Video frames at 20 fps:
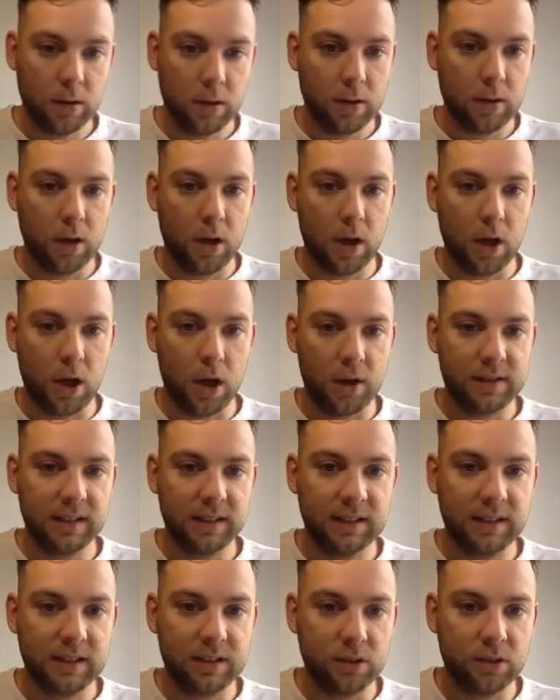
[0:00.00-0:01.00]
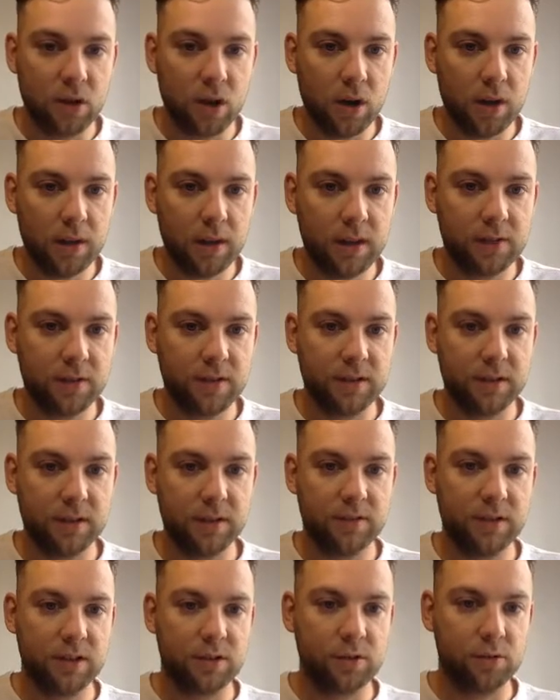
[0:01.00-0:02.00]
Six is not in the
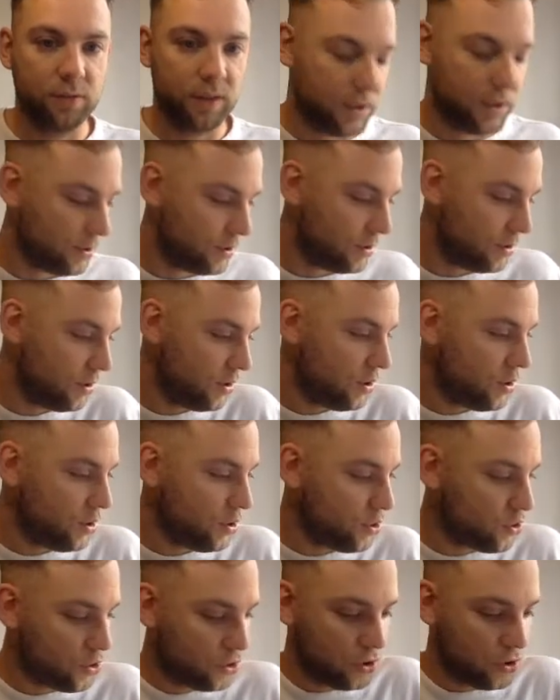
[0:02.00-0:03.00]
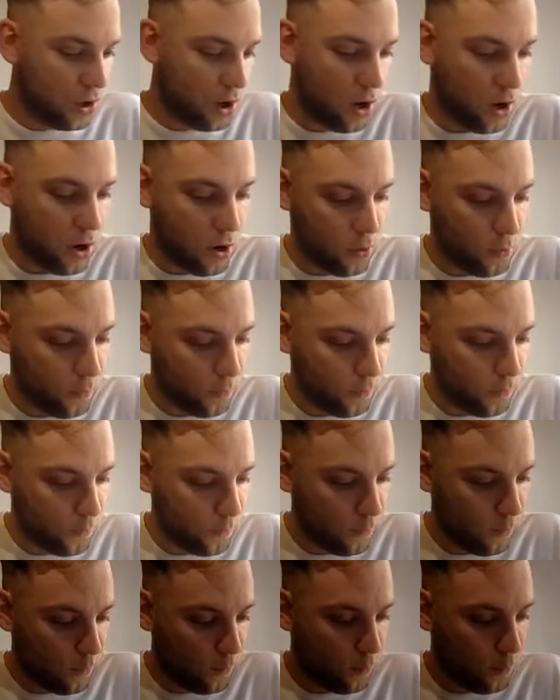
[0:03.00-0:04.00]
critical region, so
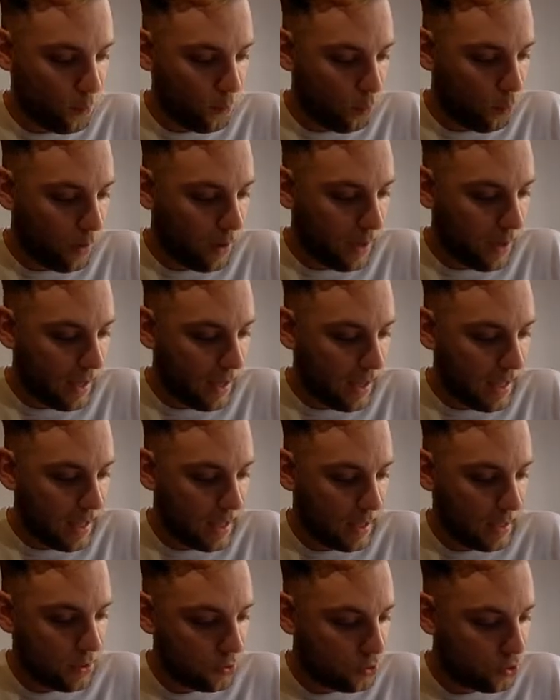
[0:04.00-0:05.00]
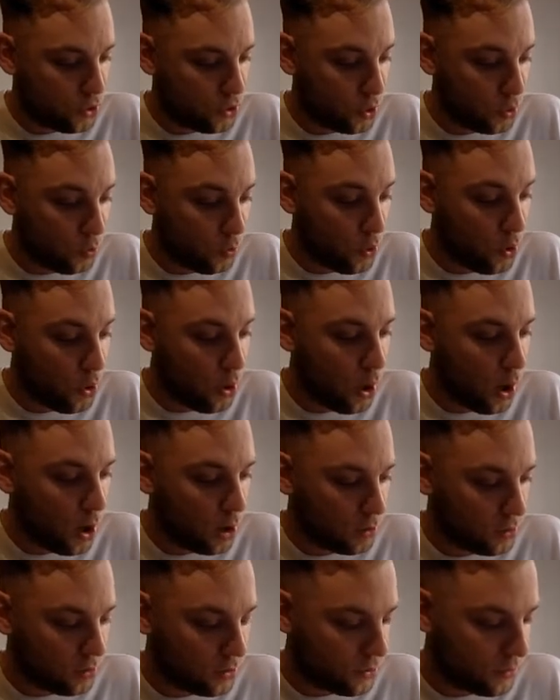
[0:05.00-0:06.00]
we do
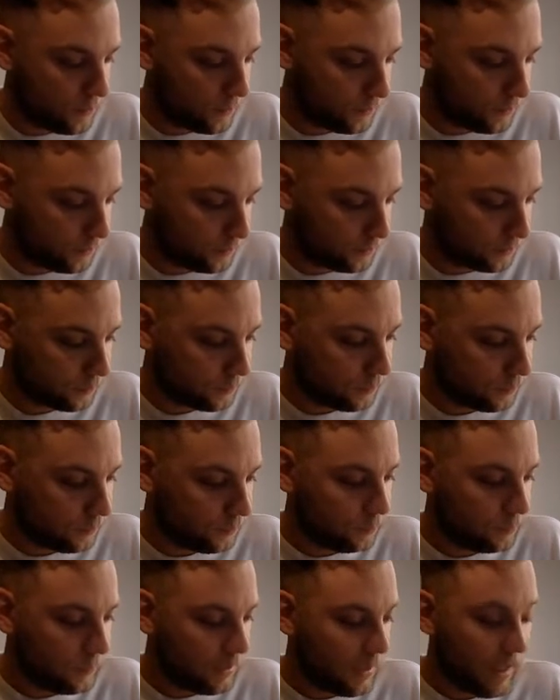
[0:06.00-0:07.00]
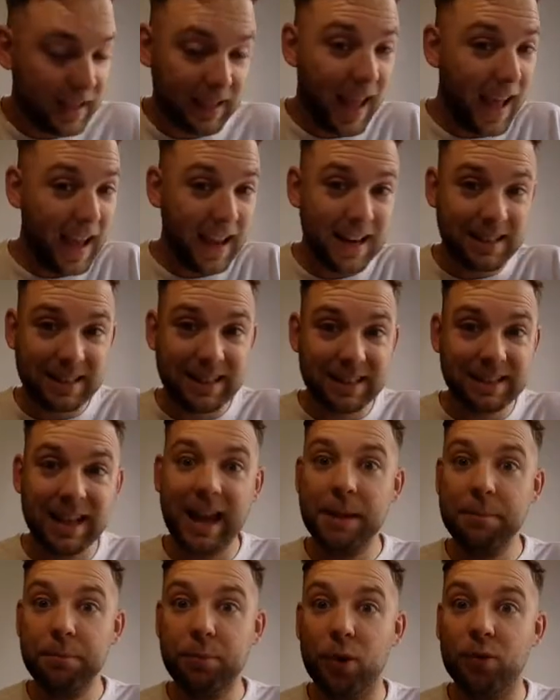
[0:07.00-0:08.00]
not, again it's the
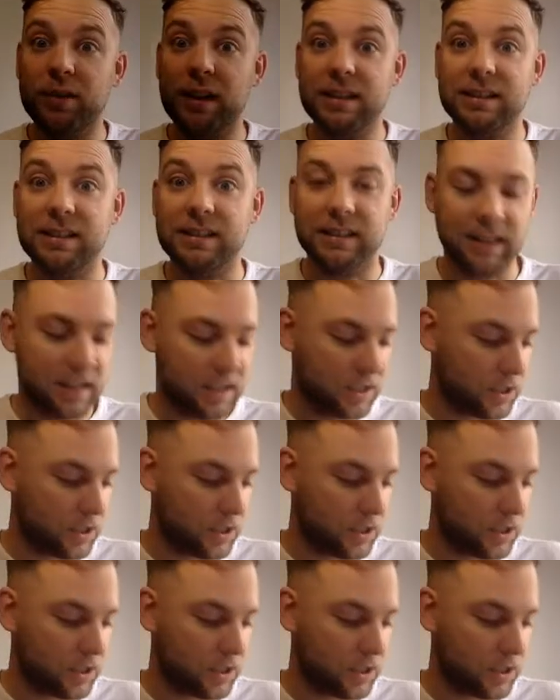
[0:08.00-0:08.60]
same process, isn't it?